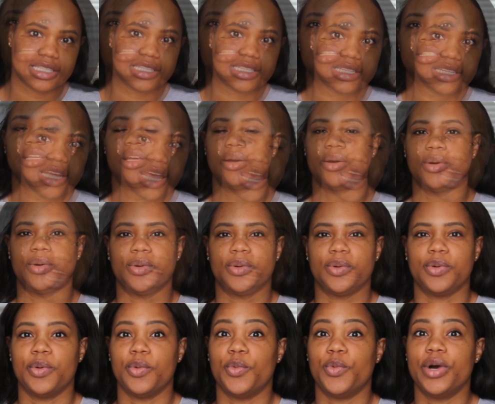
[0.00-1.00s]

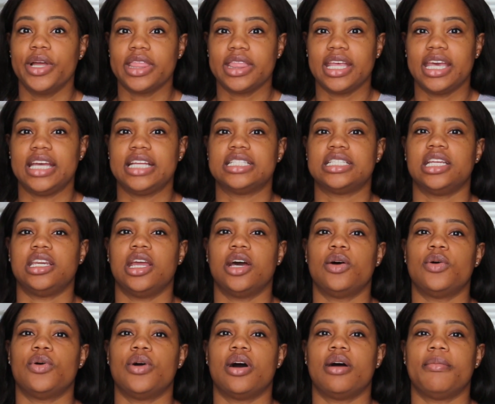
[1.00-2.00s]
So one thing to
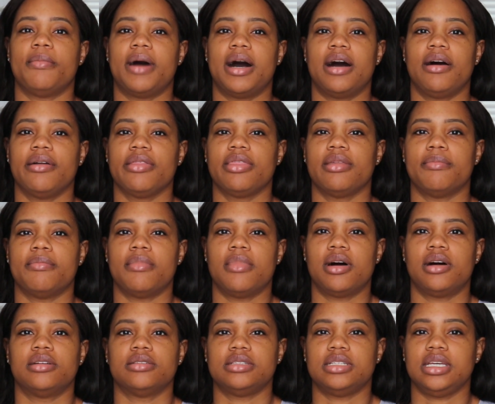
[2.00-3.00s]
know about the
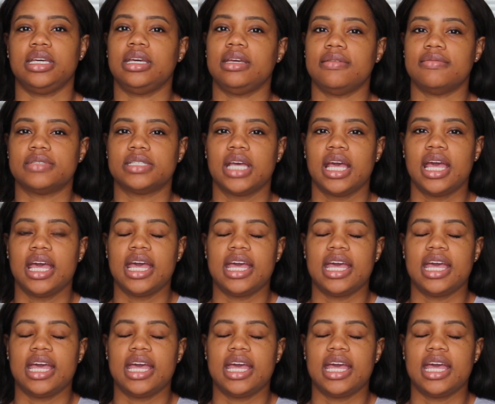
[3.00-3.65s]
Maldives